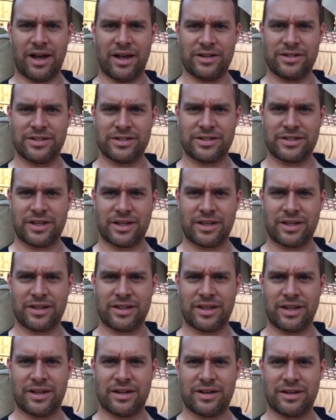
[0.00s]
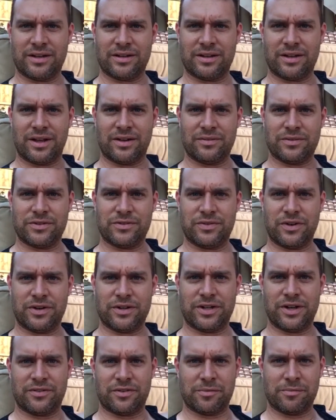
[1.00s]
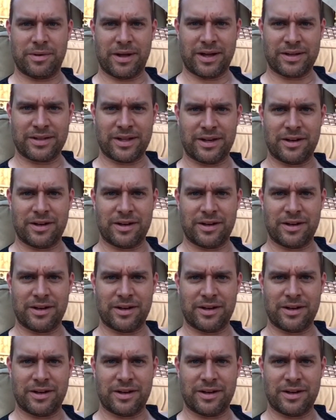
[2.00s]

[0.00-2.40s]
I just think that it was very different back then,